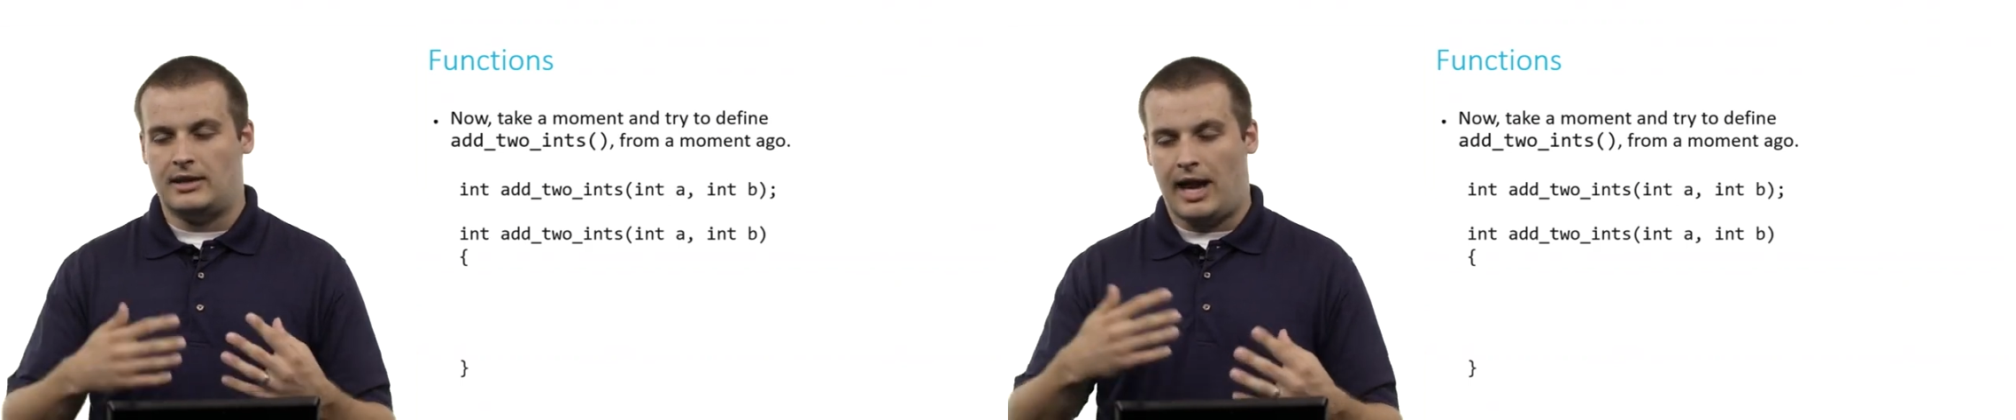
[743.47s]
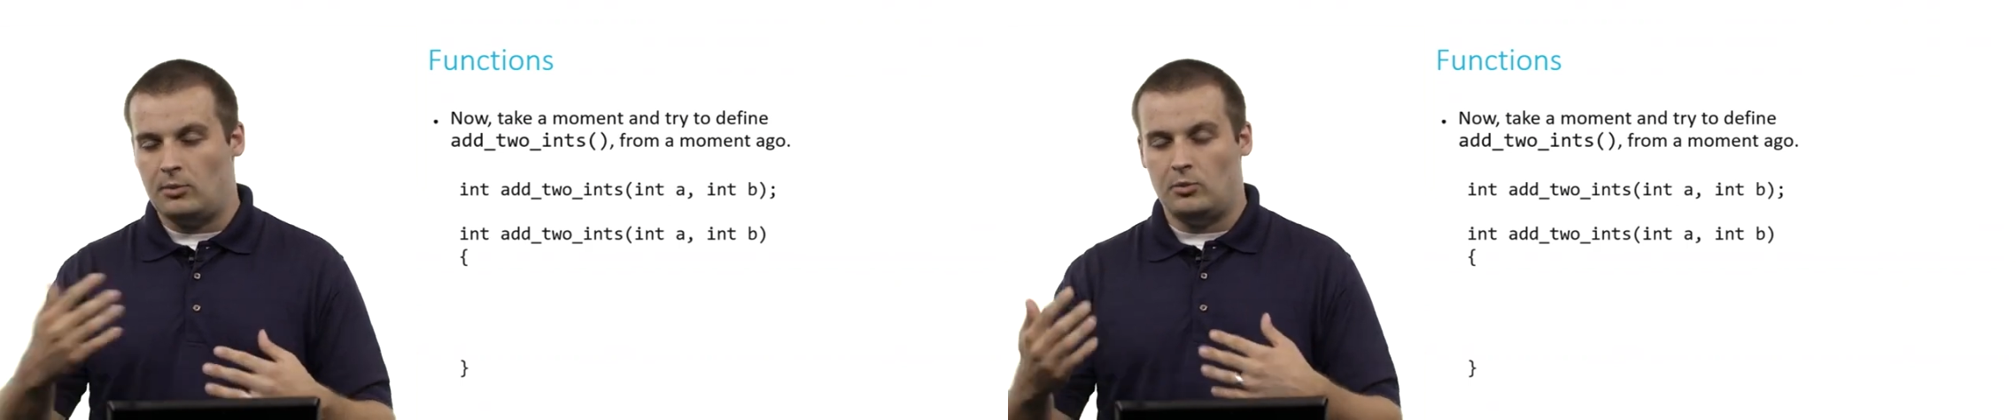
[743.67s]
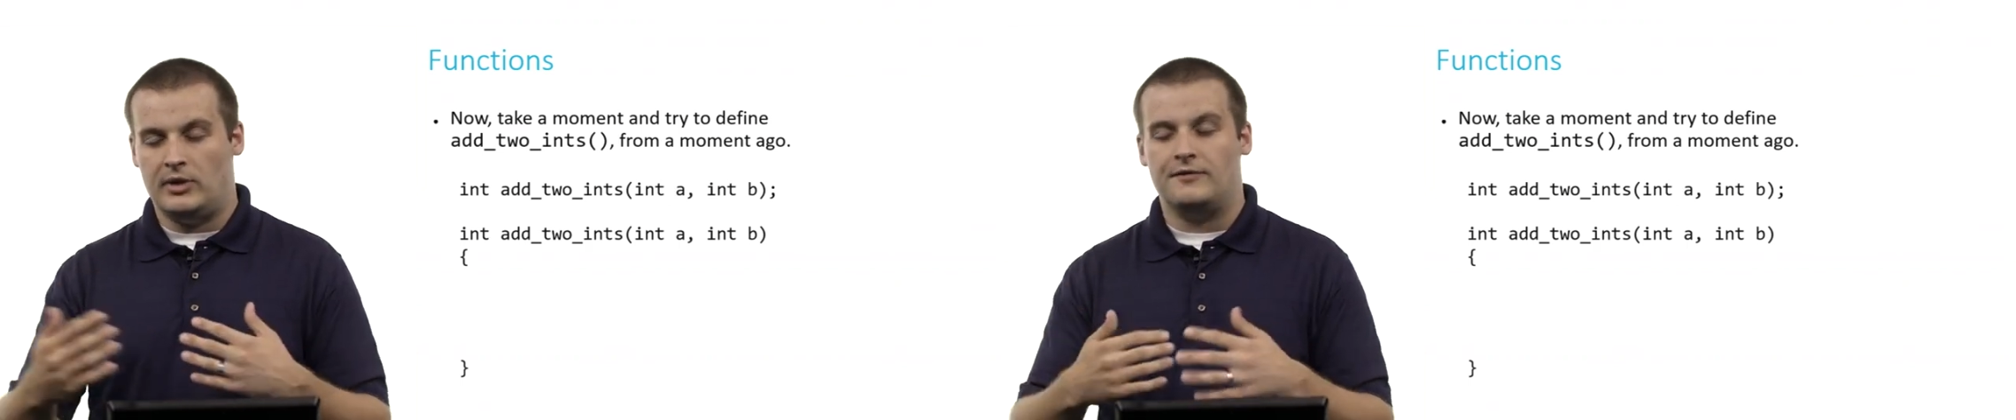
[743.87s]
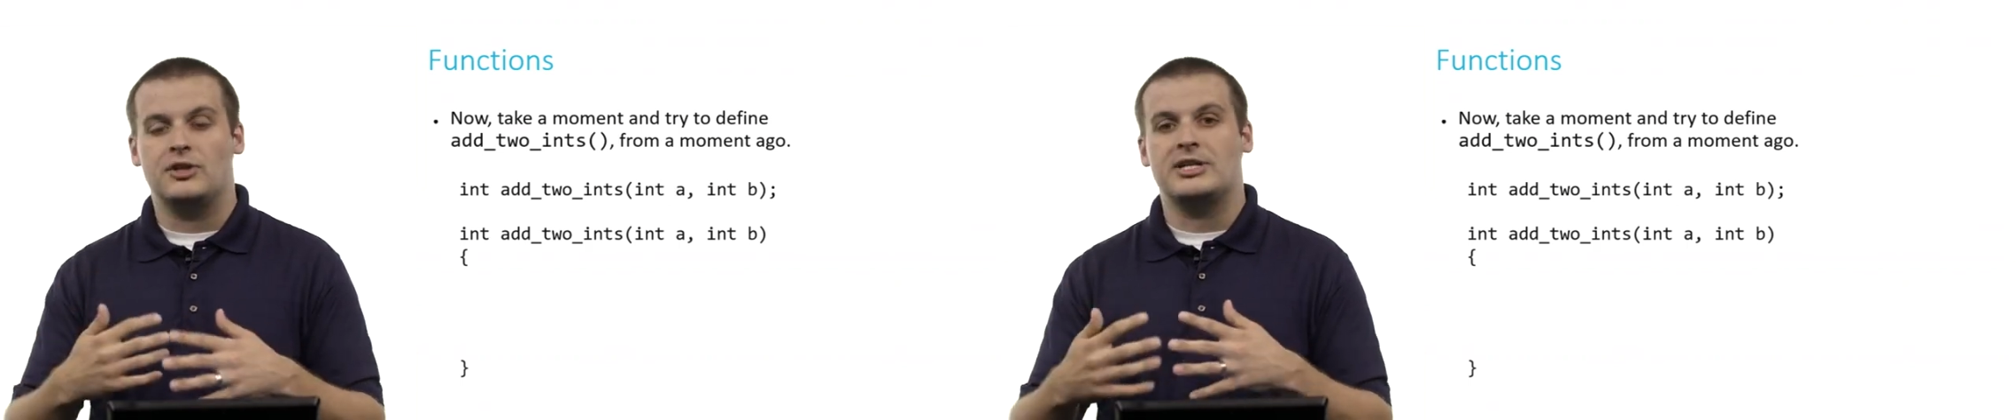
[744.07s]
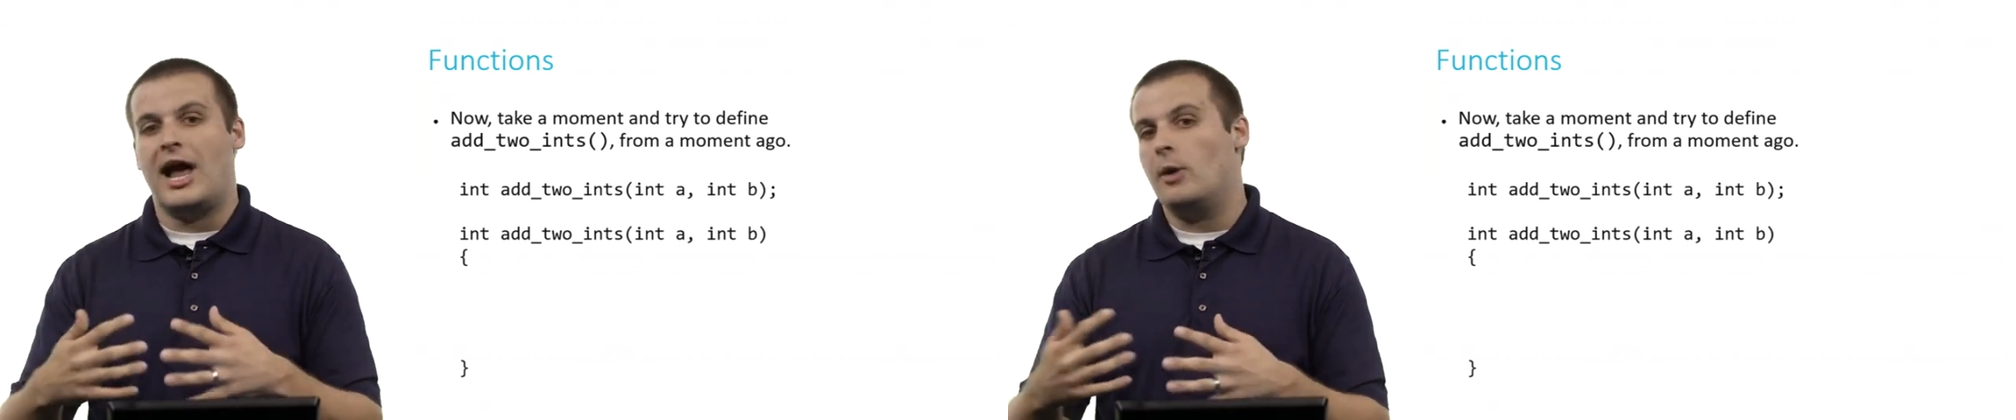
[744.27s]

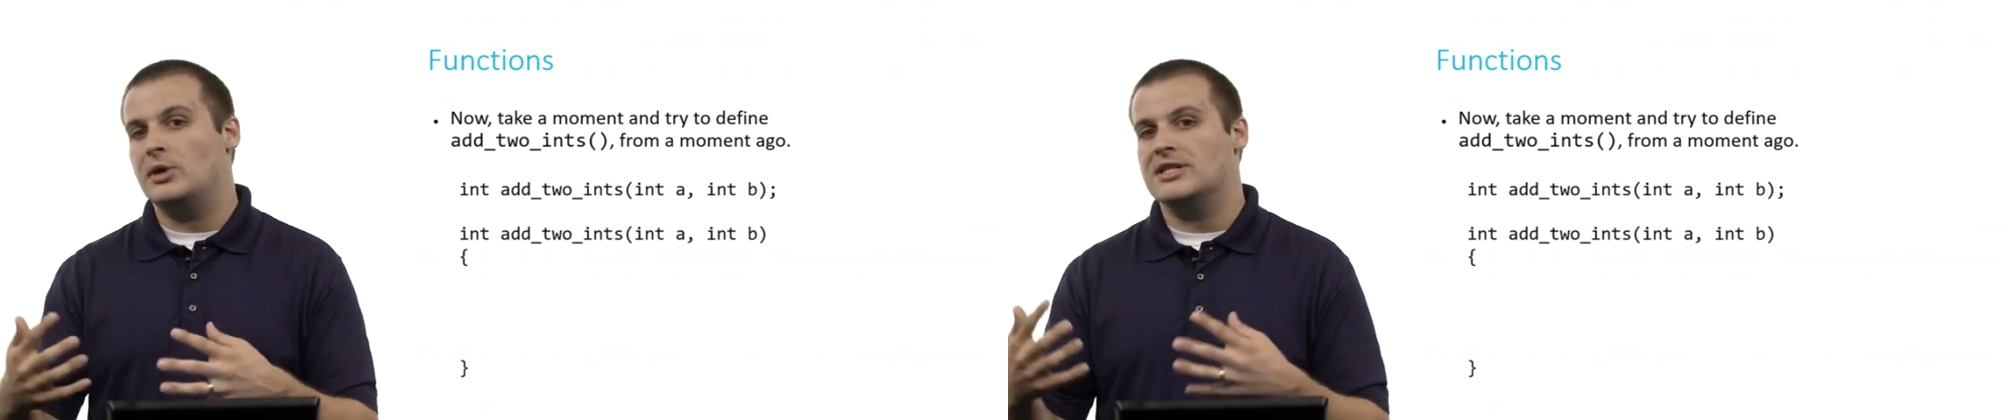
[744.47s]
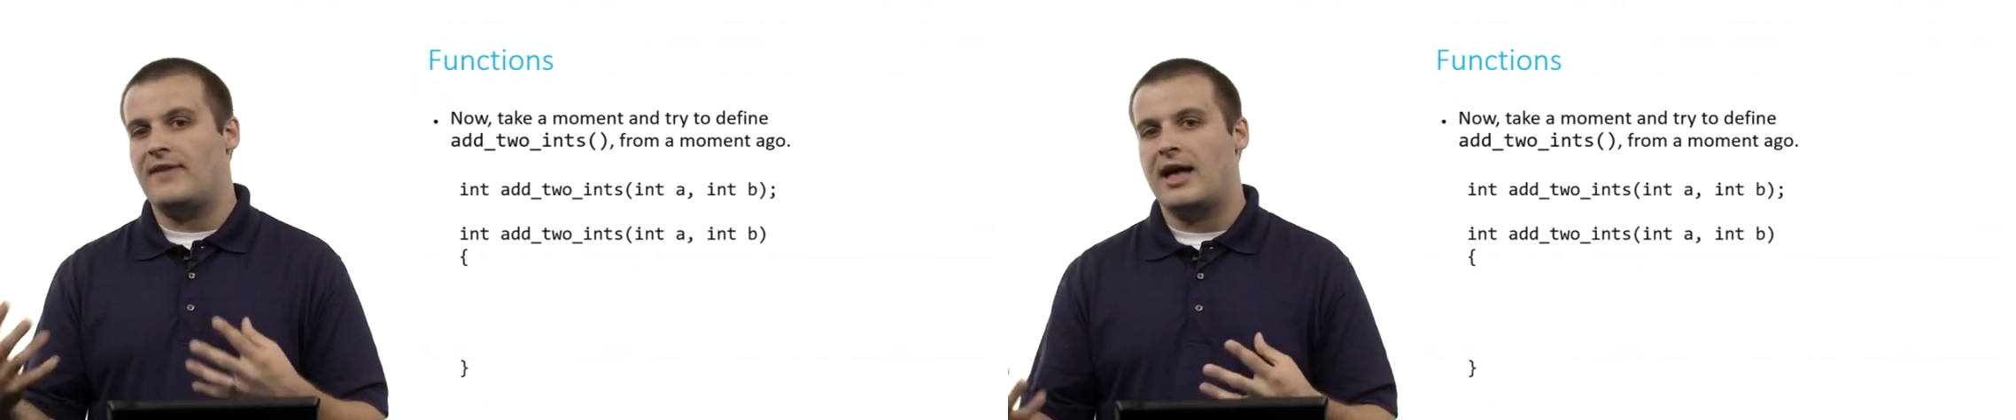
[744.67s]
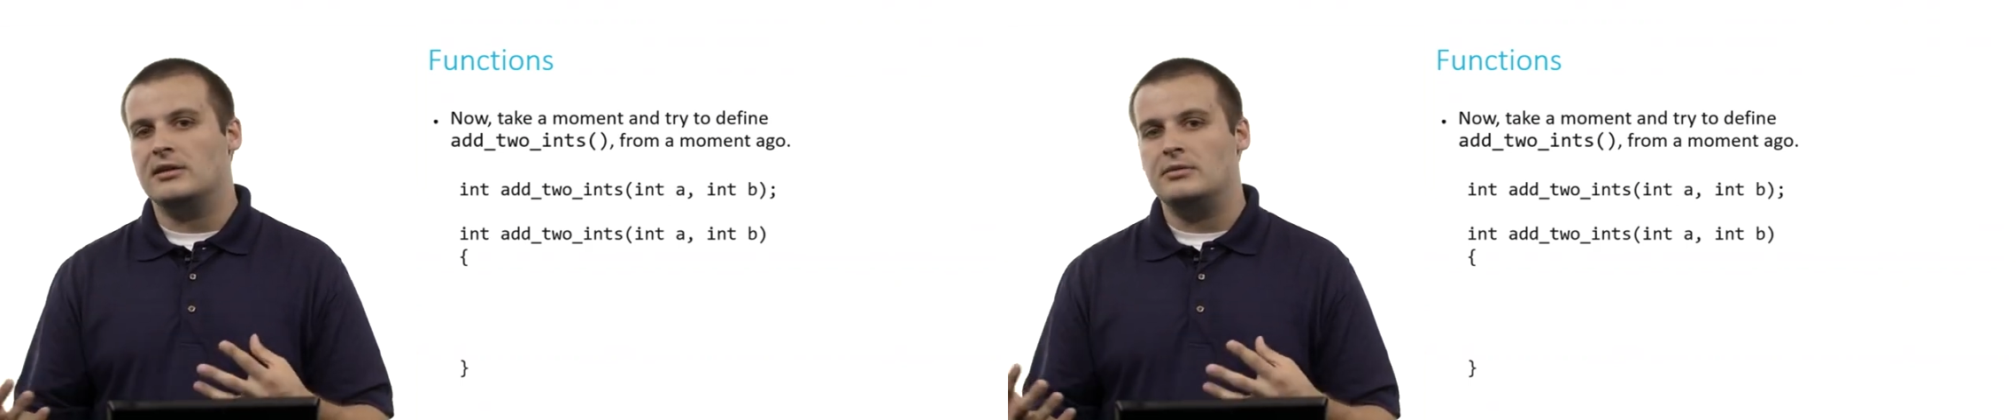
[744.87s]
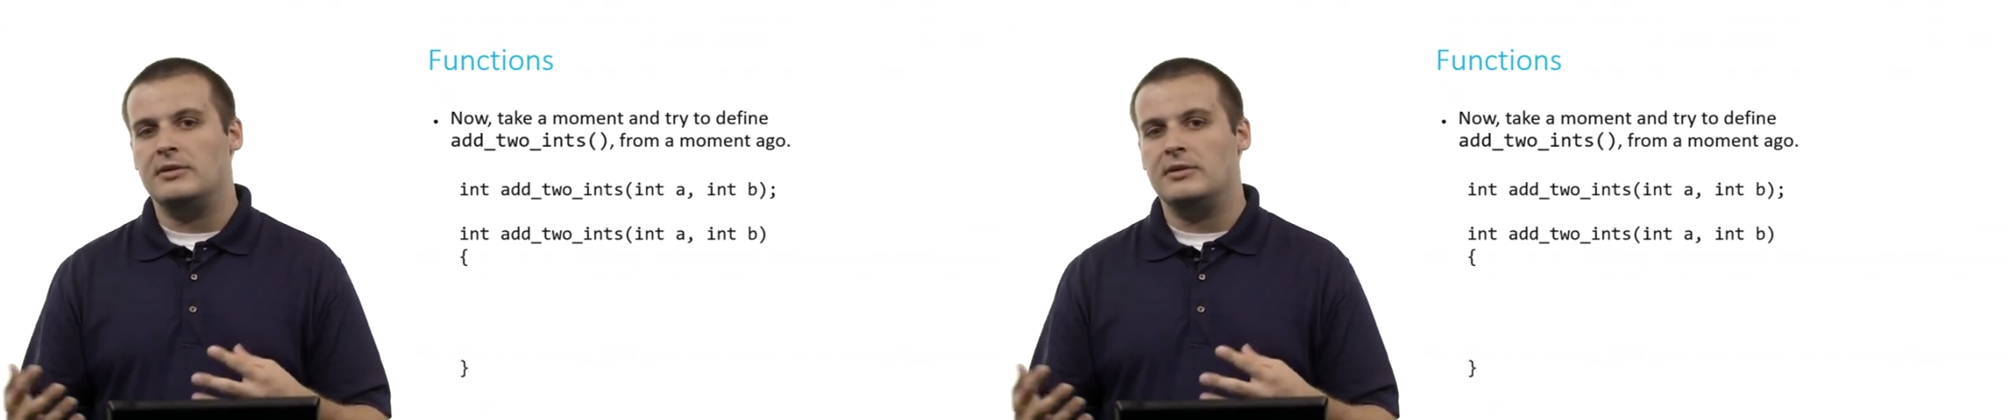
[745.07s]
outputs a value,